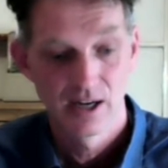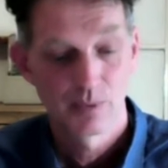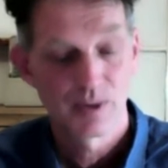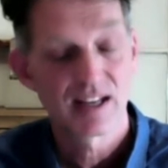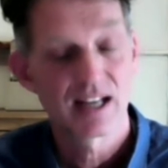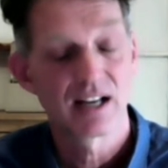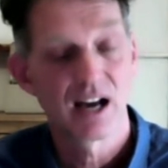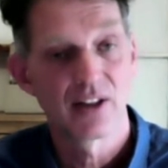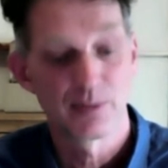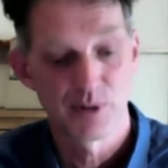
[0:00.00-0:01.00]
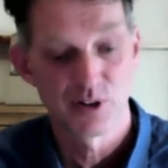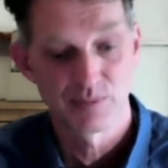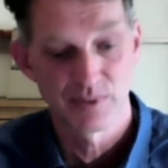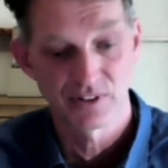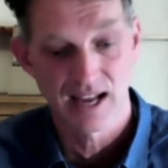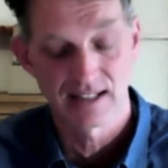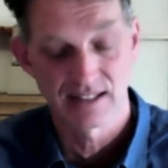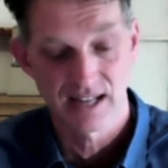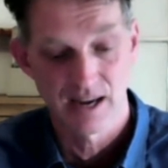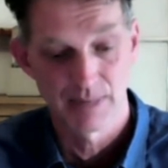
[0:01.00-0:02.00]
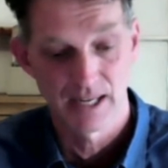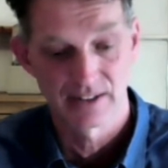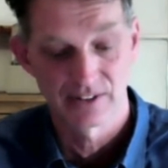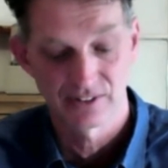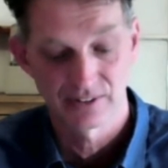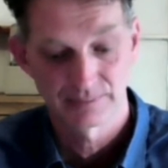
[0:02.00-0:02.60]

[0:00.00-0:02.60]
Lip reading: within other movements and campaigns.